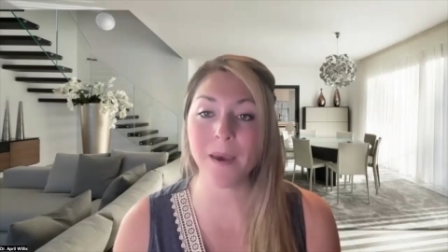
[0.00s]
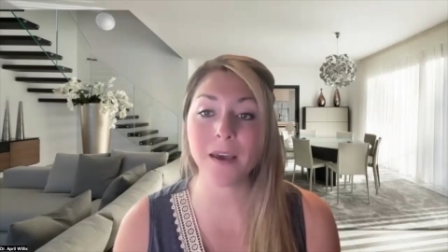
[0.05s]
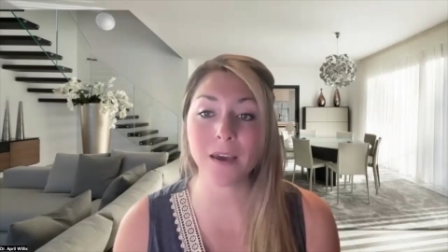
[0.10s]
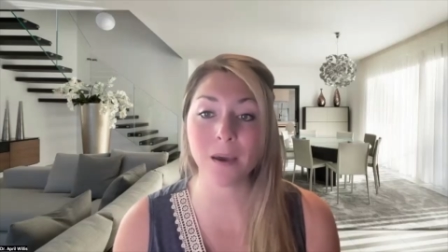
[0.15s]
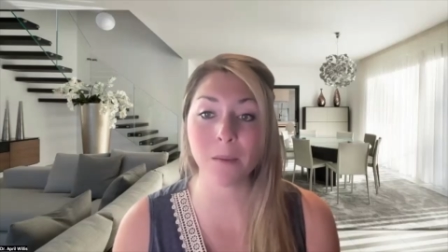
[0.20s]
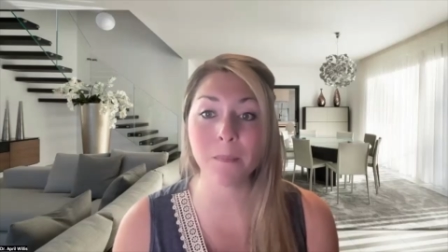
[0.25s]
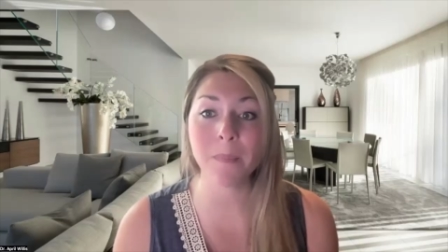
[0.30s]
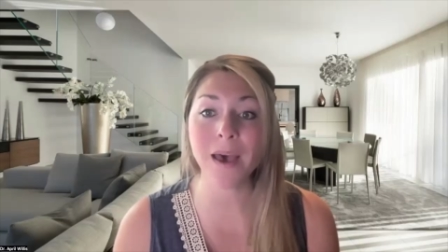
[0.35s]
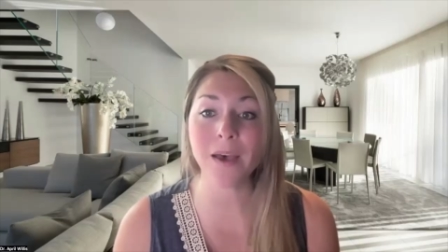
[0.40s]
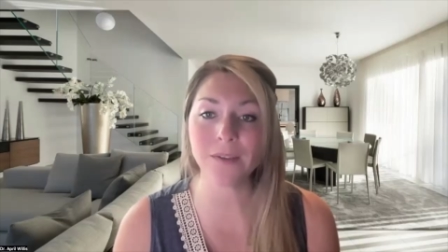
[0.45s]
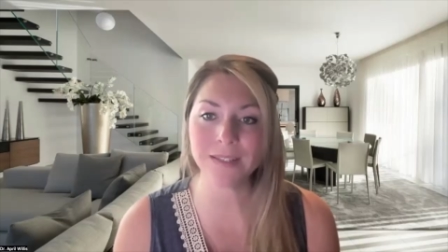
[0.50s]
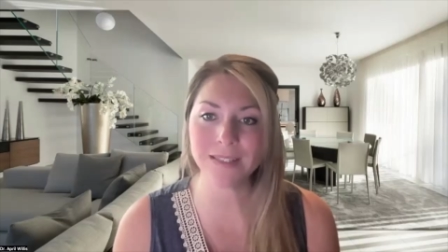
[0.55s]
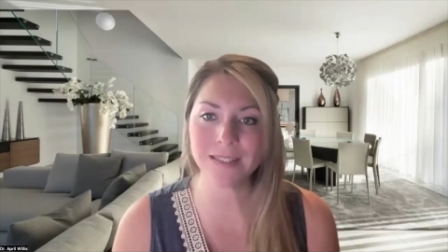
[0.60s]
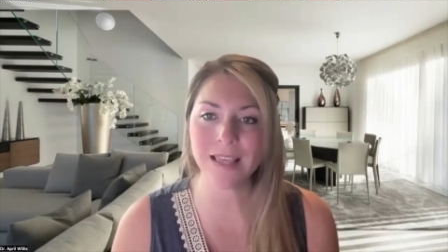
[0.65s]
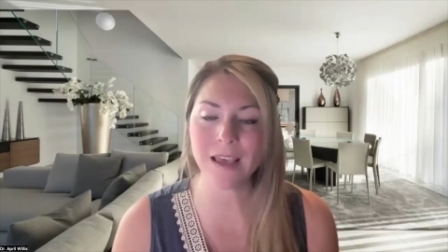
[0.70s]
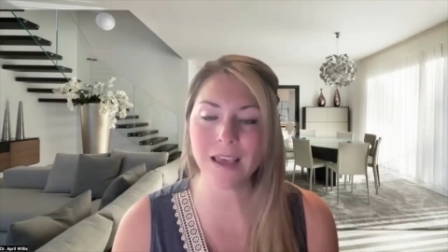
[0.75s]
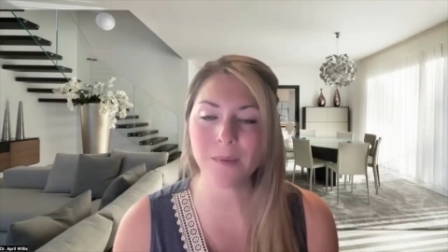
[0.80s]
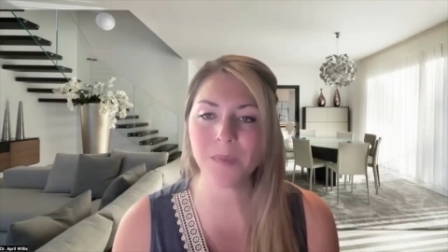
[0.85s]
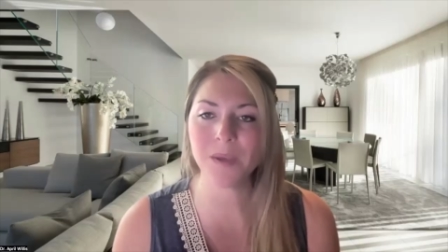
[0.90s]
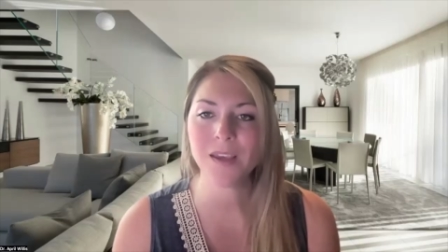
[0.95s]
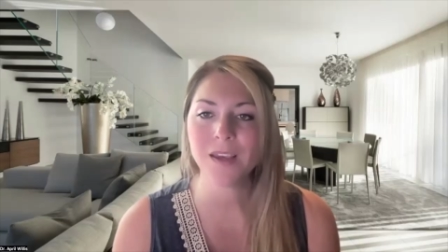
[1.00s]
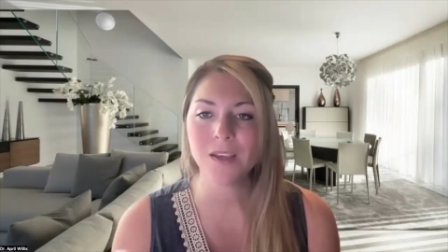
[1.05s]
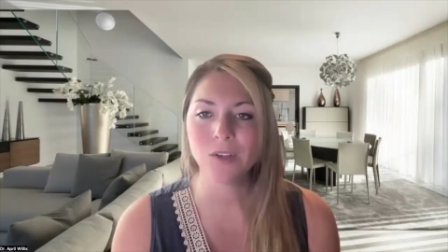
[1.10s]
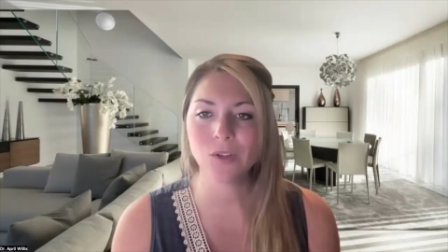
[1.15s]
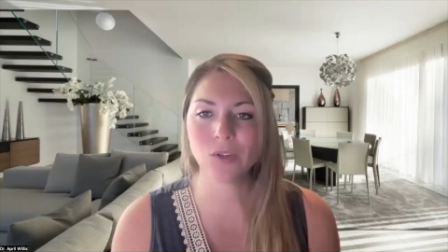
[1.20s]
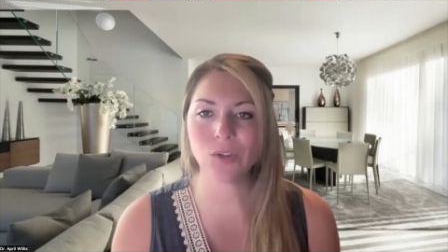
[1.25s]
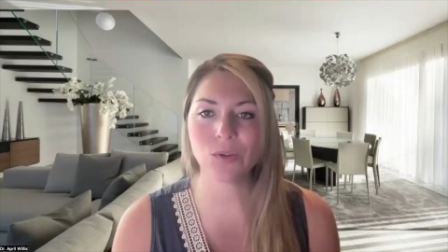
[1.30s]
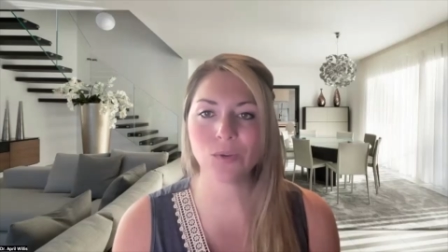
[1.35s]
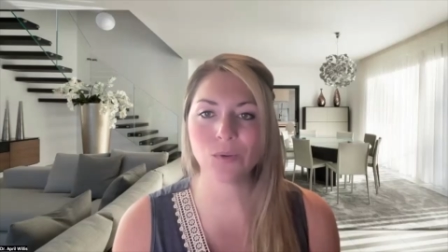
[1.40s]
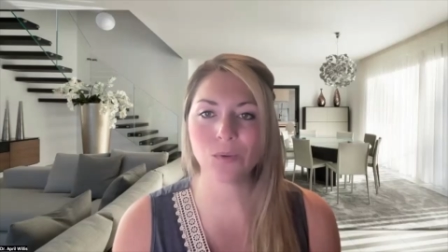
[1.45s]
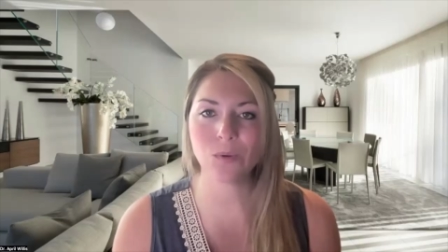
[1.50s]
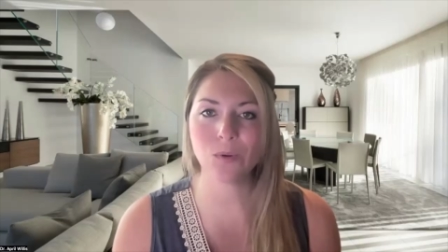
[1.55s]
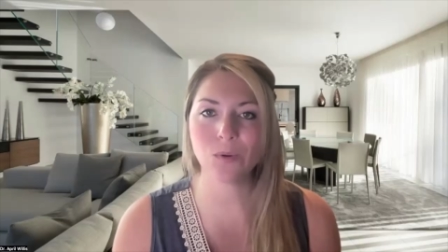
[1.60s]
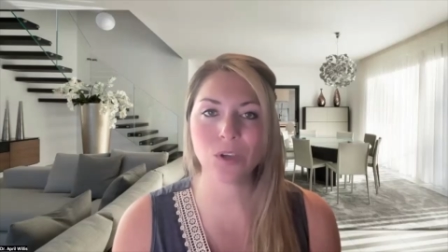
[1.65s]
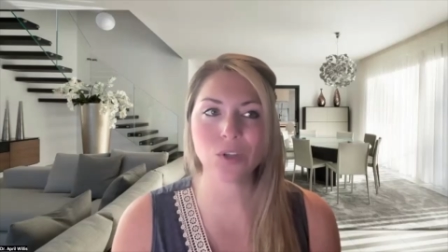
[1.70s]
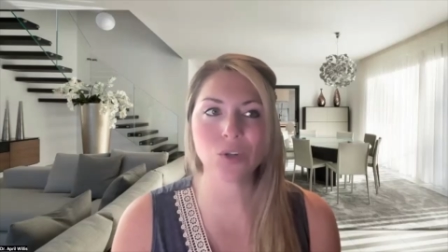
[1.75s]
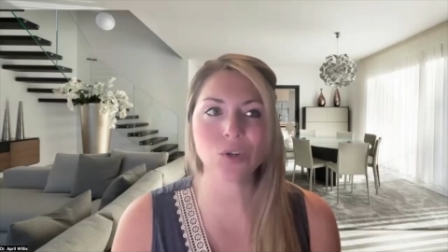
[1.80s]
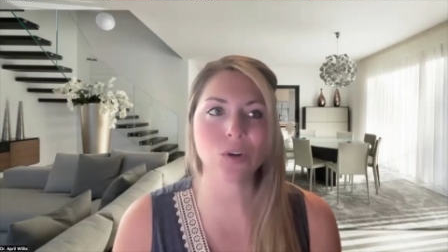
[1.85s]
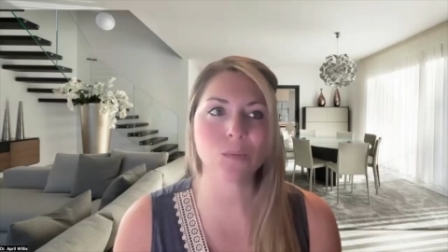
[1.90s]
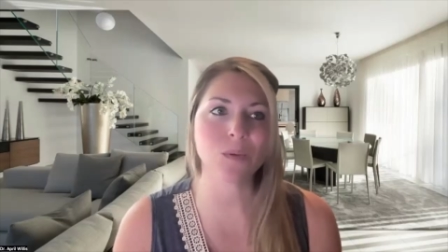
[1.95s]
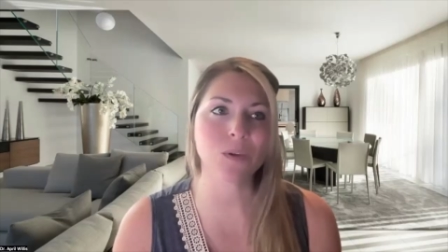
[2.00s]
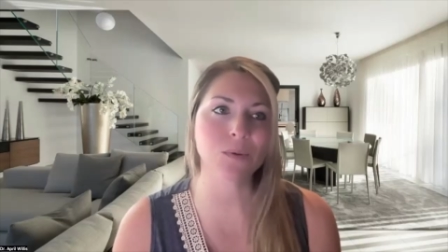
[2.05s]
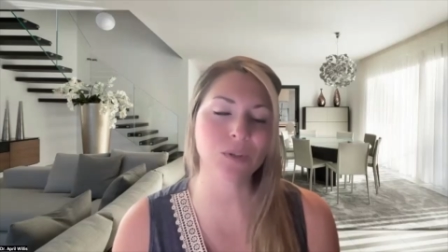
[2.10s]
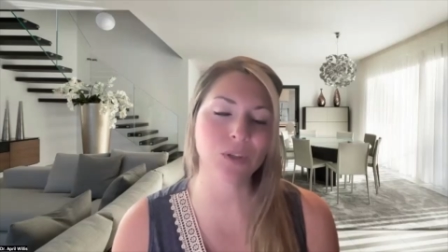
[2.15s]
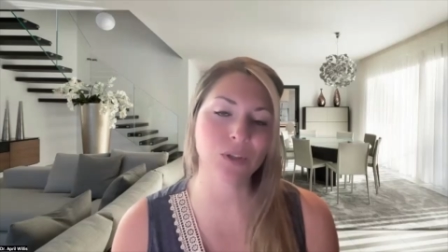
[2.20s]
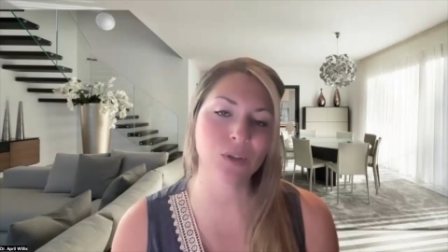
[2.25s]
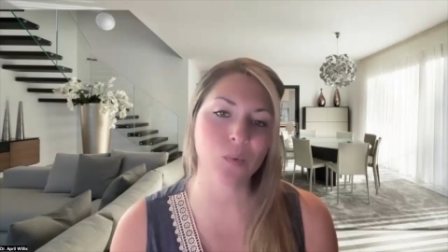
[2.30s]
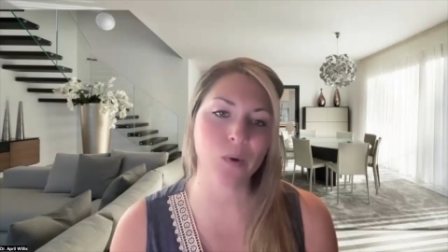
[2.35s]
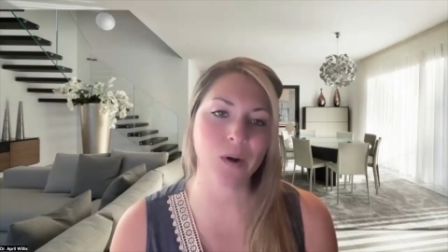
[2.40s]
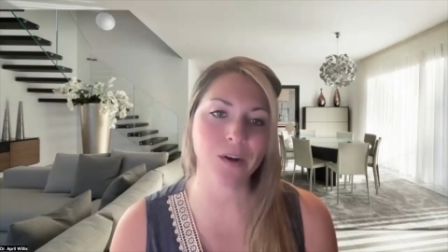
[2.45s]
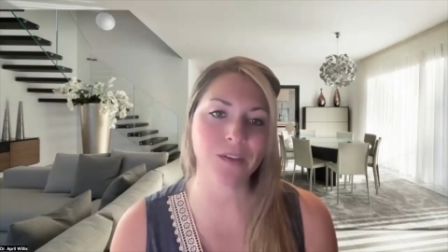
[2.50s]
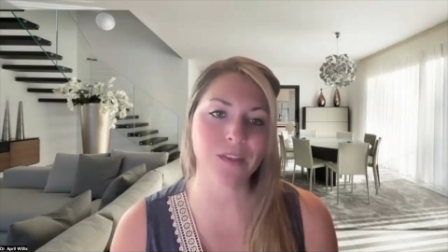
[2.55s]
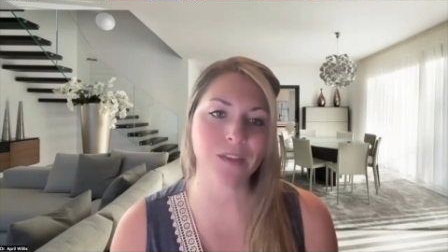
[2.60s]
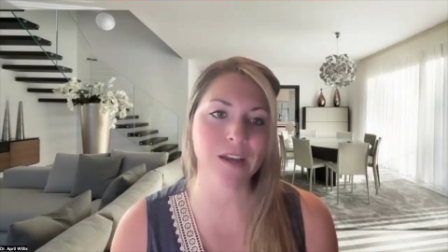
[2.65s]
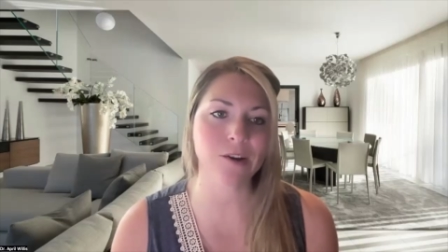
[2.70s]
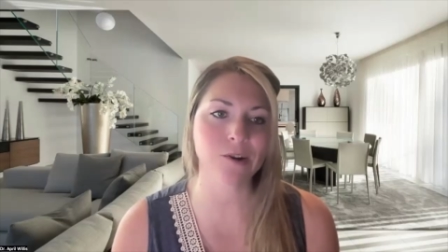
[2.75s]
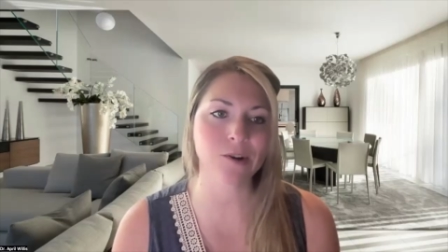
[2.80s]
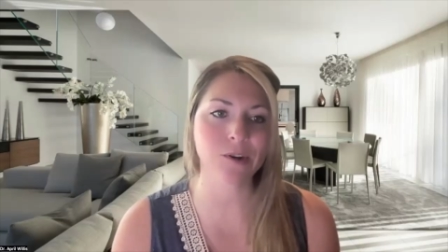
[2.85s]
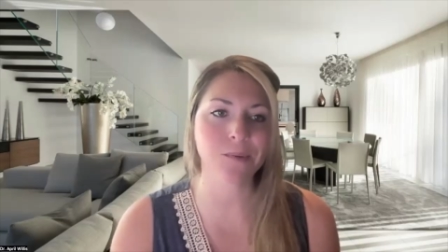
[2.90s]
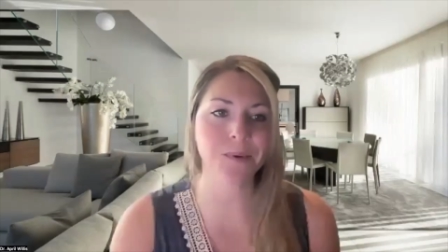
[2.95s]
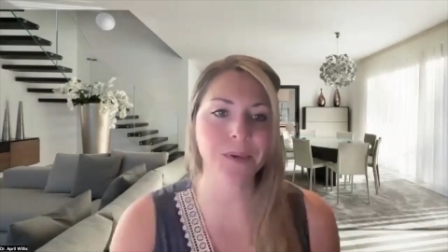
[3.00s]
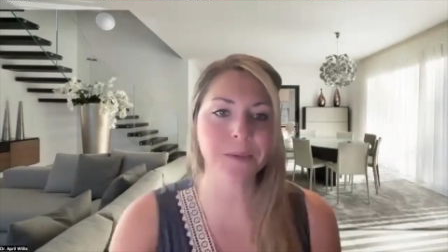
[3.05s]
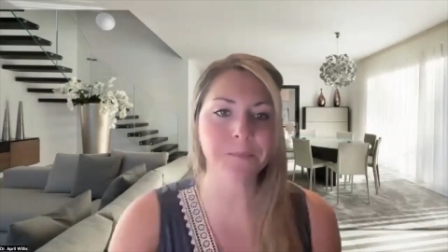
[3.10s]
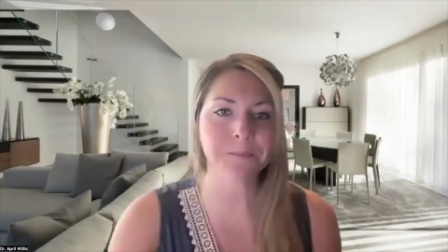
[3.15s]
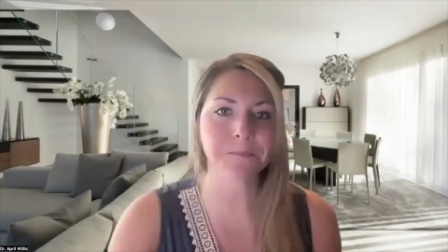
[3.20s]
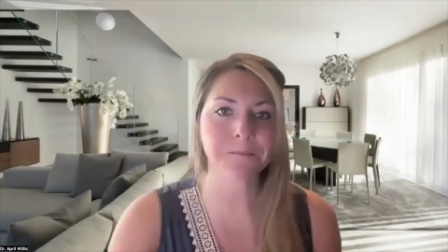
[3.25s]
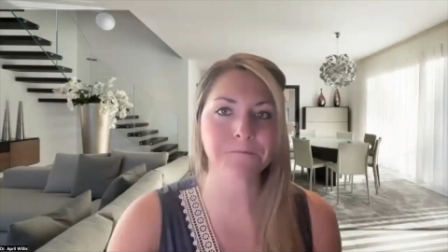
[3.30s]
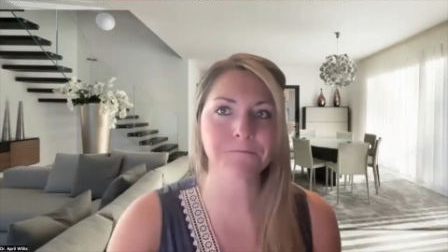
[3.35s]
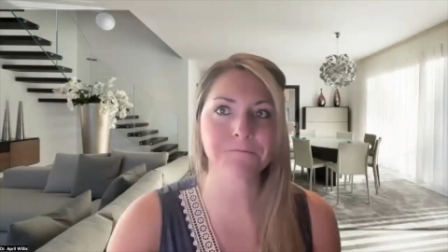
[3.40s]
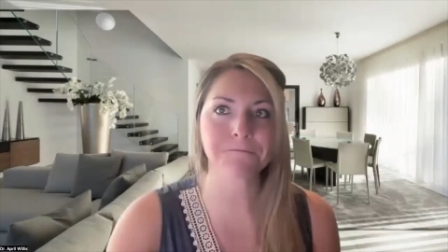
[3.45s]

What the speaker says: compels them to contribute to the work that you're doing?